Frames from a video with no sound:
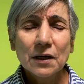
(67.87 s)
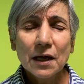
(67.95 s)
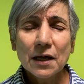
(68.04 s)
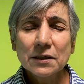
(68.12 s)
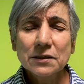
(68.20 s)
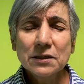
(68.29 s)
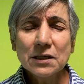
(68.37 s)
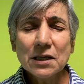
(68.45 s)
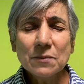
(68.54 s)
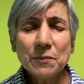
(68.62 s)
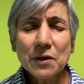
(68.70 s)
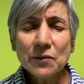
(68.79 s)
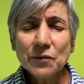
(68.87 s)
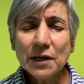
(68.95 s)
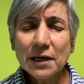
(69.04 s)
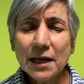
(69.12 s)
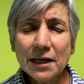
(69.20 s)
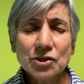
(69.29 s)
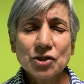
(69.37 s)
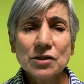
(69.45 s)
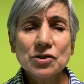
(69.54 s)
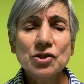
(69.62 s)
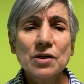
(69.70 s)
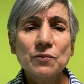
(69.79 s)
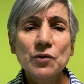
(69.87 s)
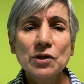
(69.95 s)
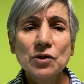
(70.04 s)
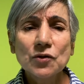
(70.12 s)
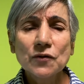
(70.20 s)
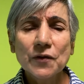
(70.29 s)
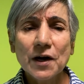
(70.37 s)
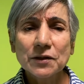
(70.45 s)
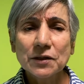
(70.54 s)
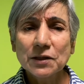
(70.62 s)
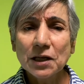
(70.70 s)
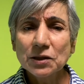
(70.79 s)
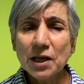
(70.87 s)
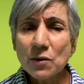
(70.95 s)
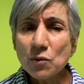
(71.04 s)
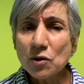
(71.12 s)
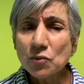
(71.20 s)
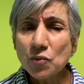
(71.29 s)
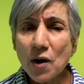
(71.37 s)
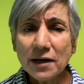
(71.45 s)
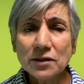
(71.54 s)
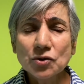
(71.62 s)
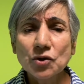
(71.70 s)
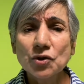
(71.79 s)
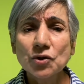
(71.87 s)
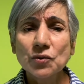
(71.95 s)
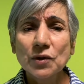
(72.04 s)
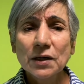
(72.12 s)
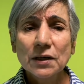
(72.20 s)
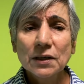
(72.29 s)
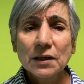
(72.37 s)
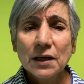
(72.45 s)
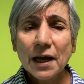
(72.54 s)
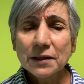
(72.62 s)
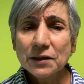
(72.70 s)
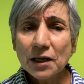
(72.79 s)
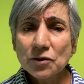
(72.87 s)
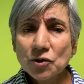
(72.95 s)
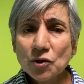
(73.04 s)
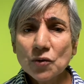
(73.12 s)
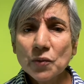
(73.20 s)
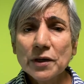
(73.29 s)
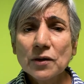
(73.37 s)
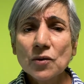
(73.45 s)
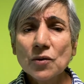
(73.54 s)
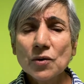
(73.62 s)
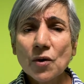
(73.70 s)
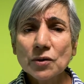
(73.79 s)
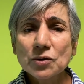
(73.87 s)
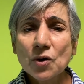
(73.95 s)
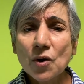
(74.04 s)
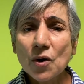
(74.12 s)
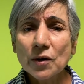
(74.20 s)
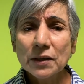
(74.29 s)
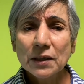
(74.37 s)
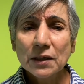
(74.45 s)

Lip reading: a deeper relationship with you, Father, that they will run to you, and that you will, O Lord God,